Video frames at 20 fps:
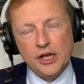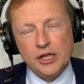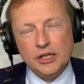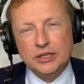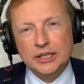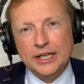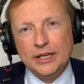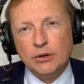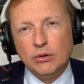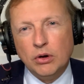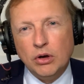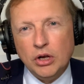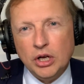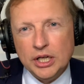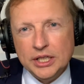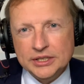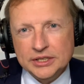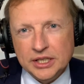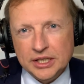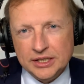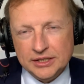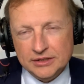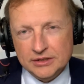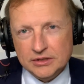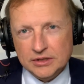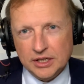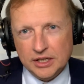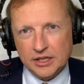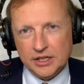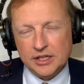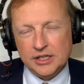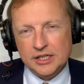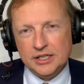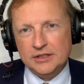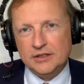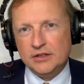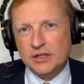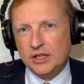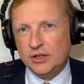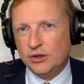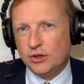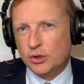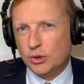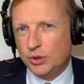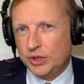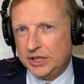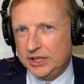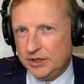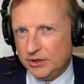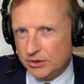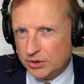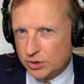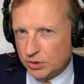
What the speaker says: later on in 30 years.